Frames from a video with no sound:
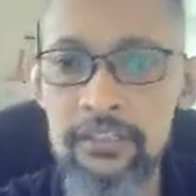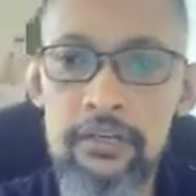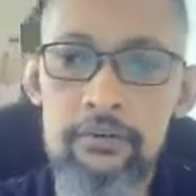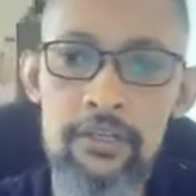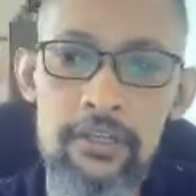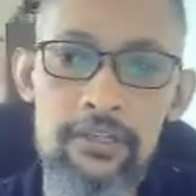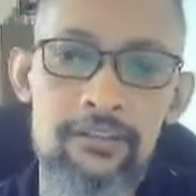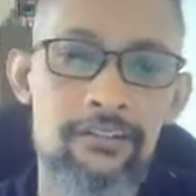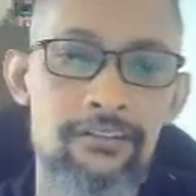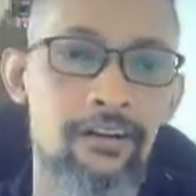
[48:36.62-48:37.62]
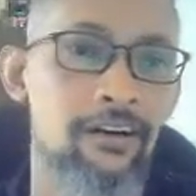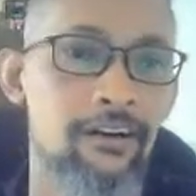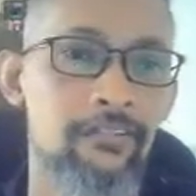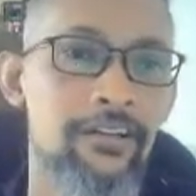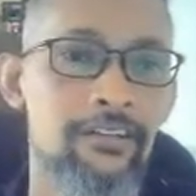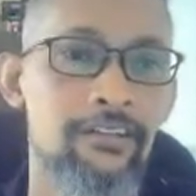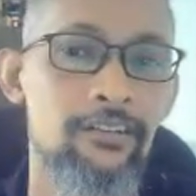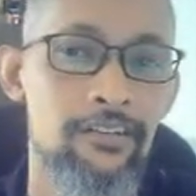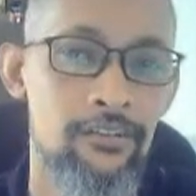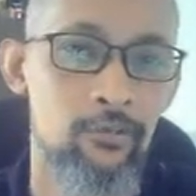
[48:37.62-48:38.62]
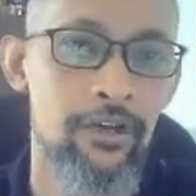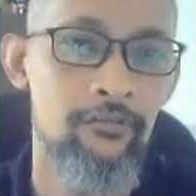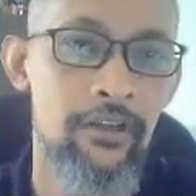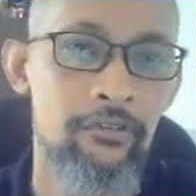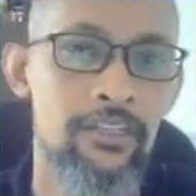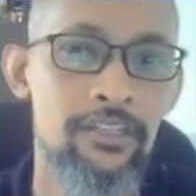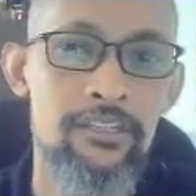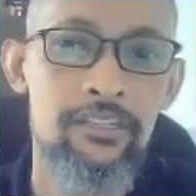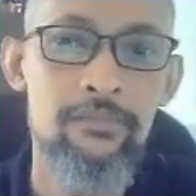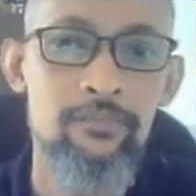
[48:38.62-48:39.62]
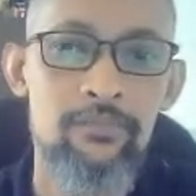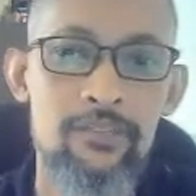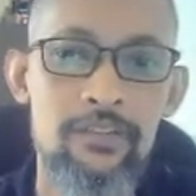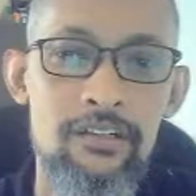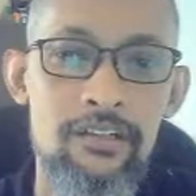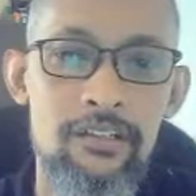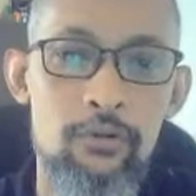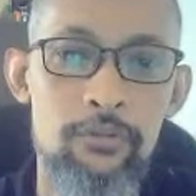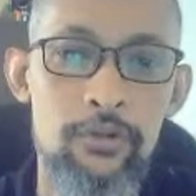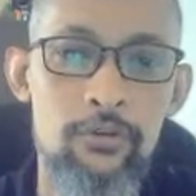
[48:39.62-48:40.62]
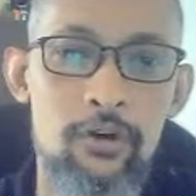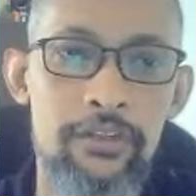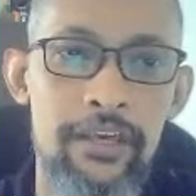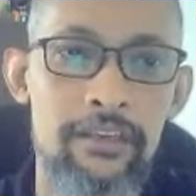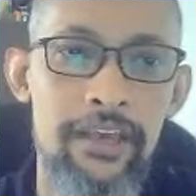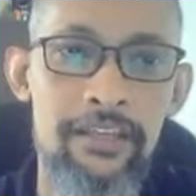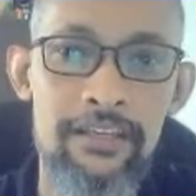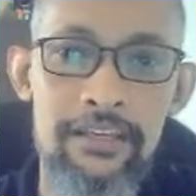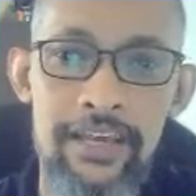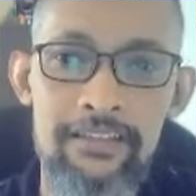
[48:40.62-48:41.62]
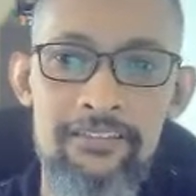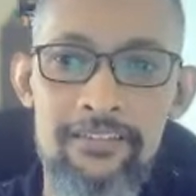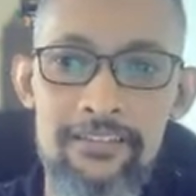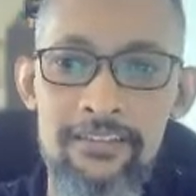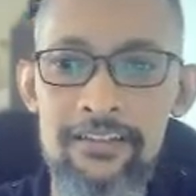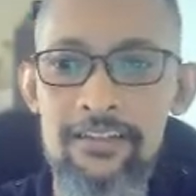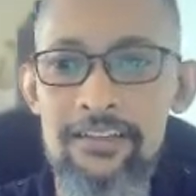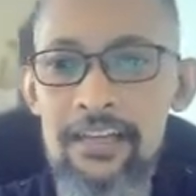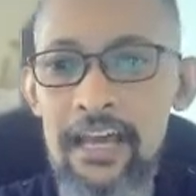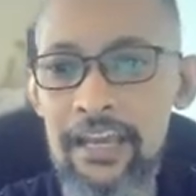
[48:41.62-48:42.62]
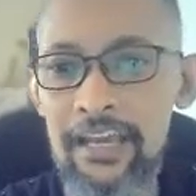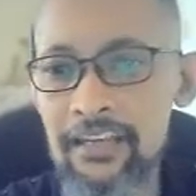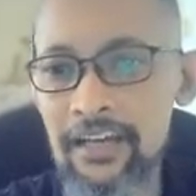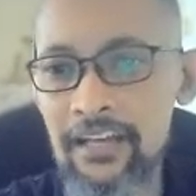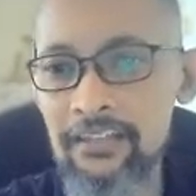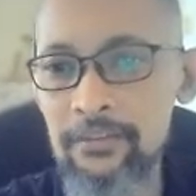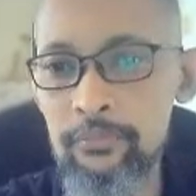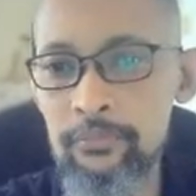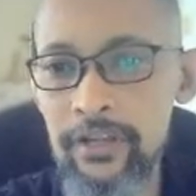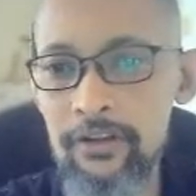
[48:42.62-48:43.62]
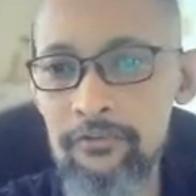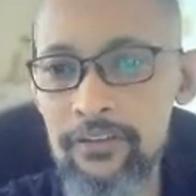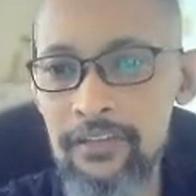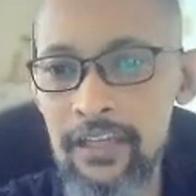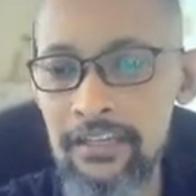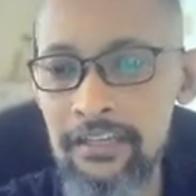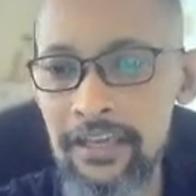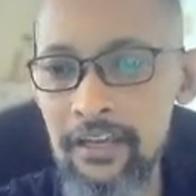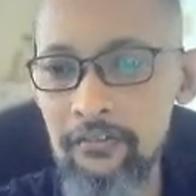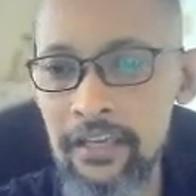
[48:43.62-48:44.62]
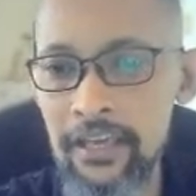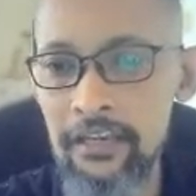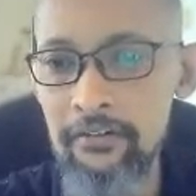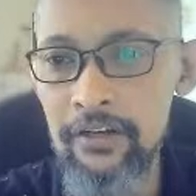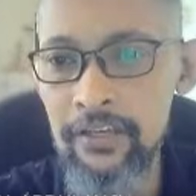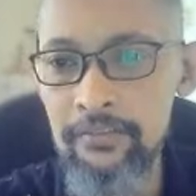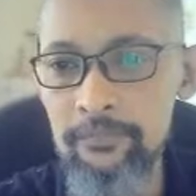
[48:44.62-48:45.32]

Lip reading: there, okay? All right, quite very, what we call that. And the cats, I can cut the brain of the head of the cat, right? Okay?